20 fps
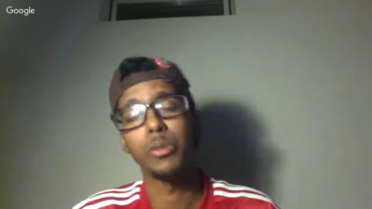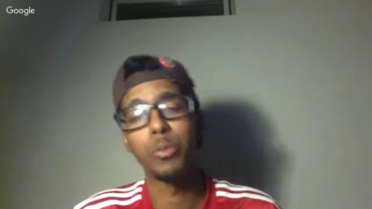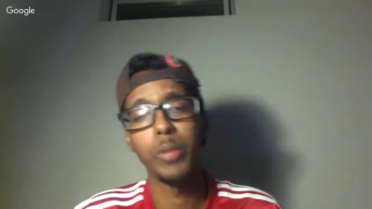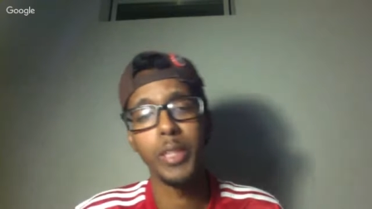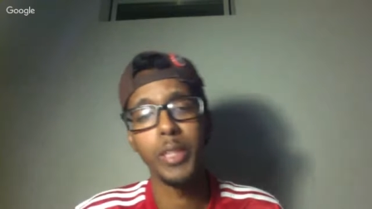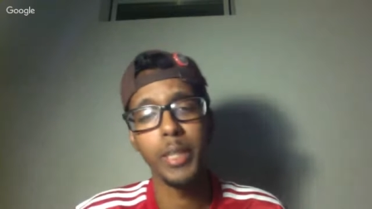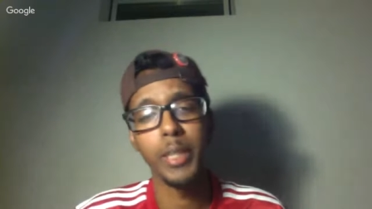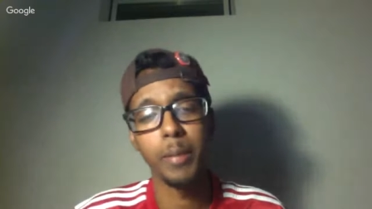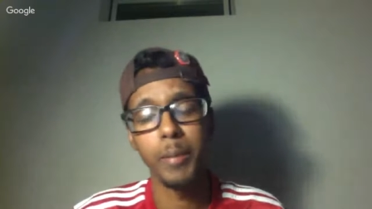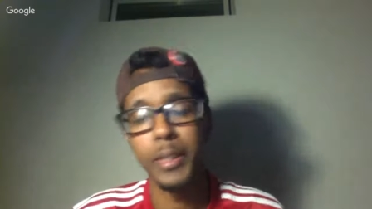I
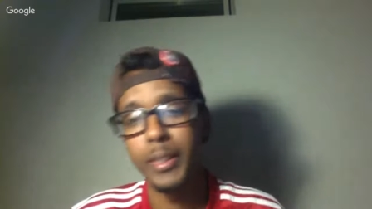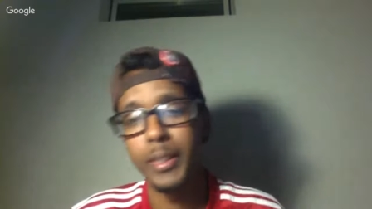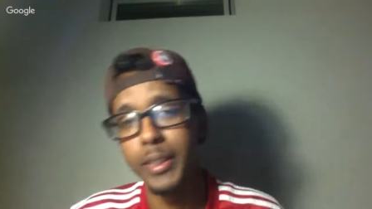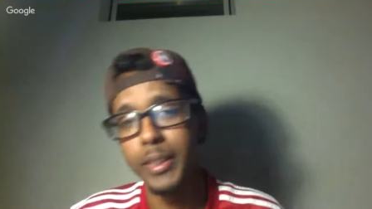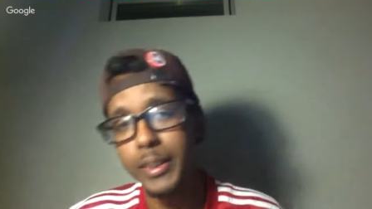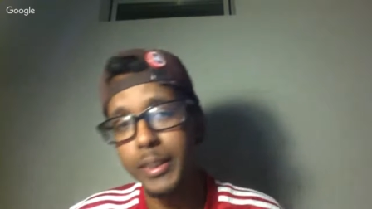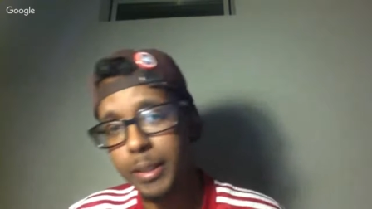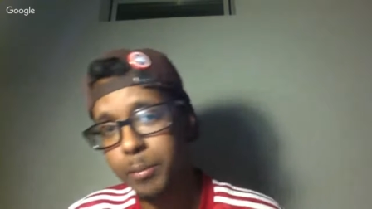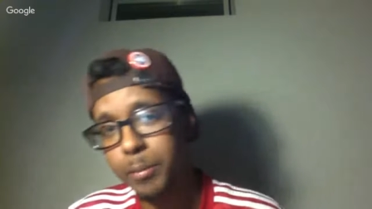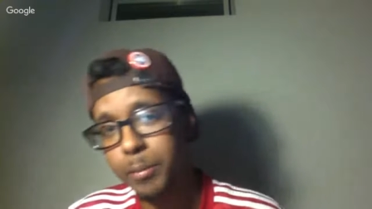mean, this
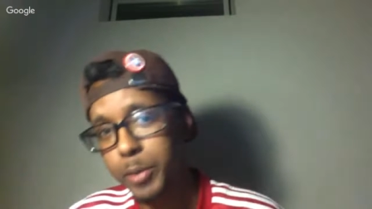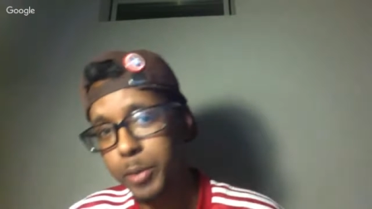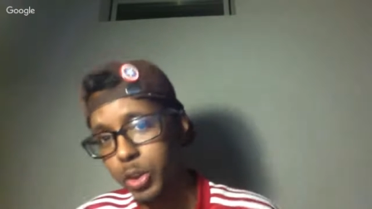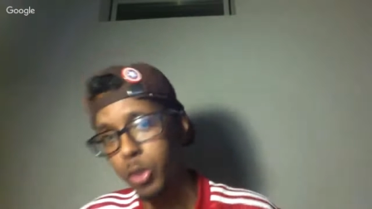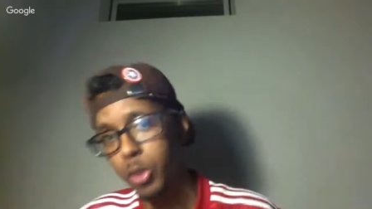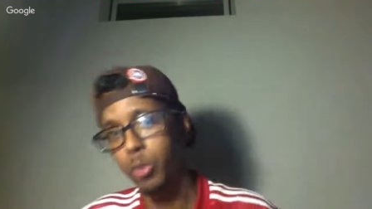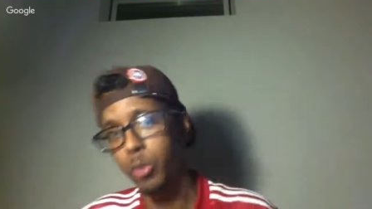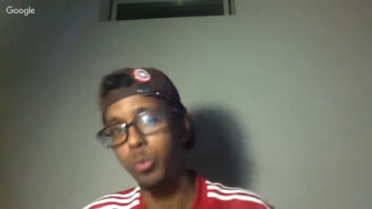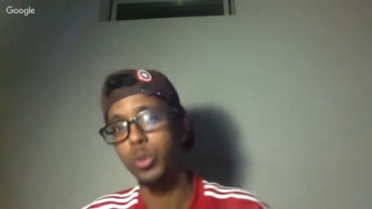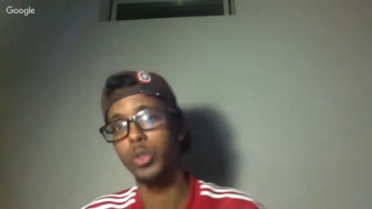episode
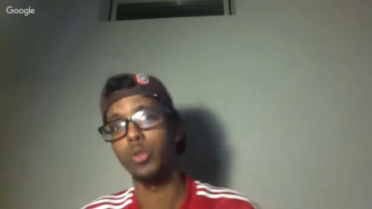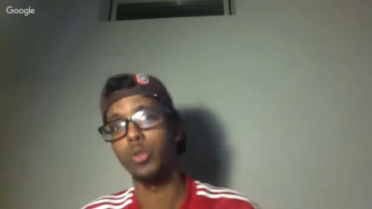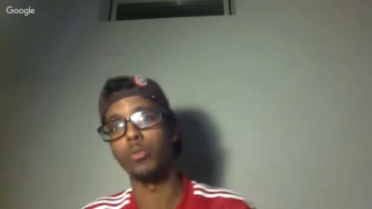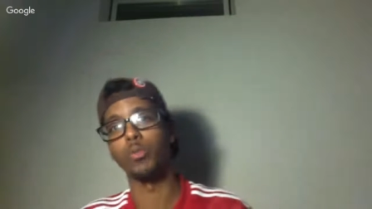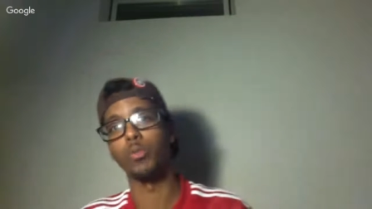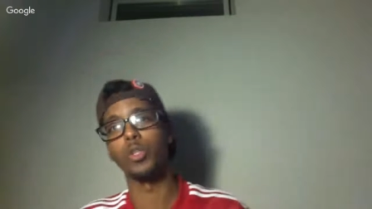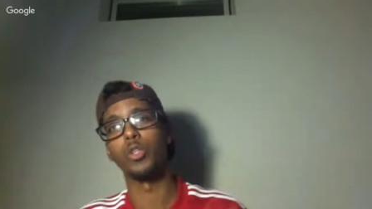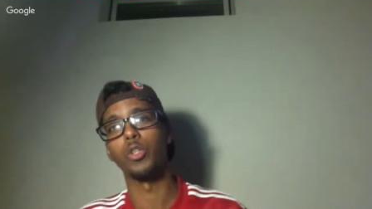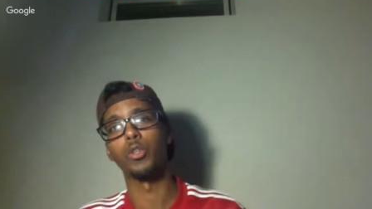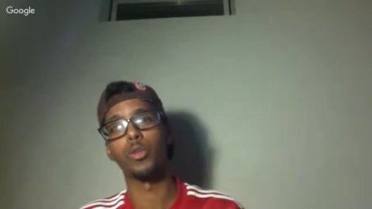was a real
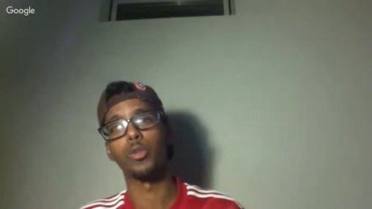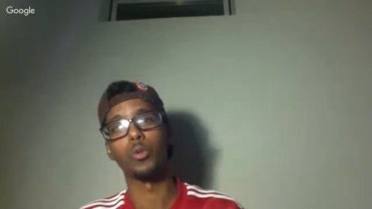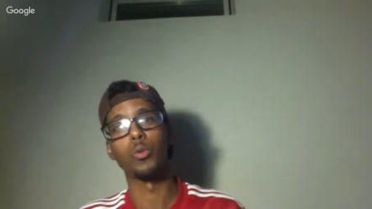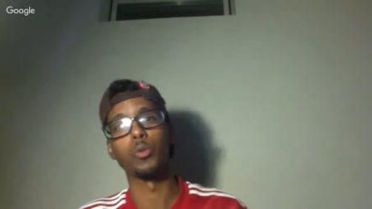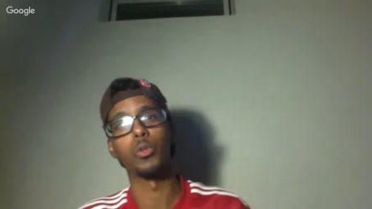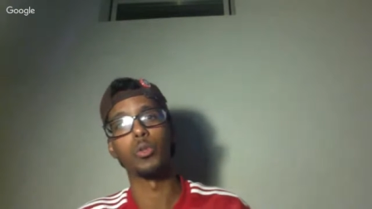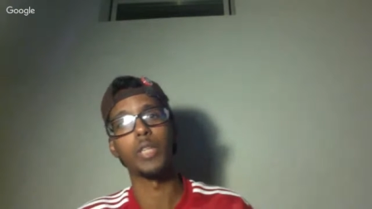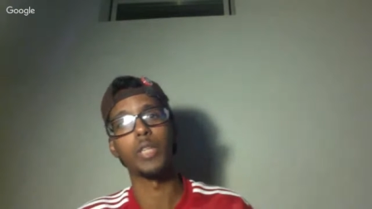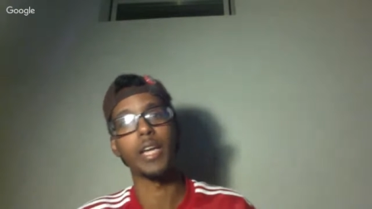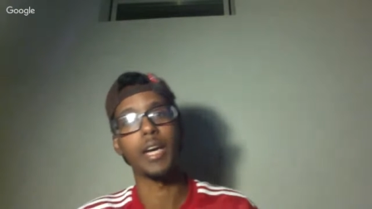cool
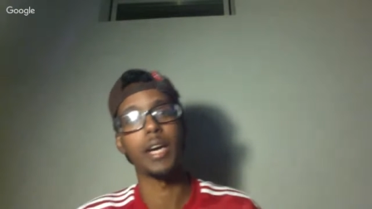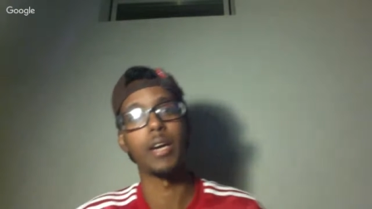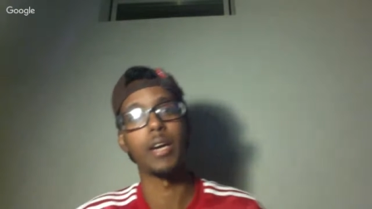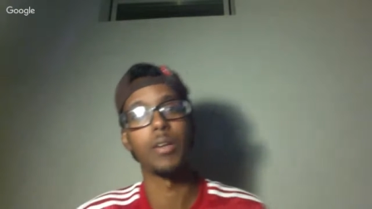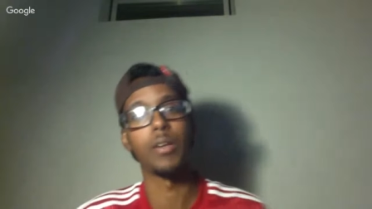down.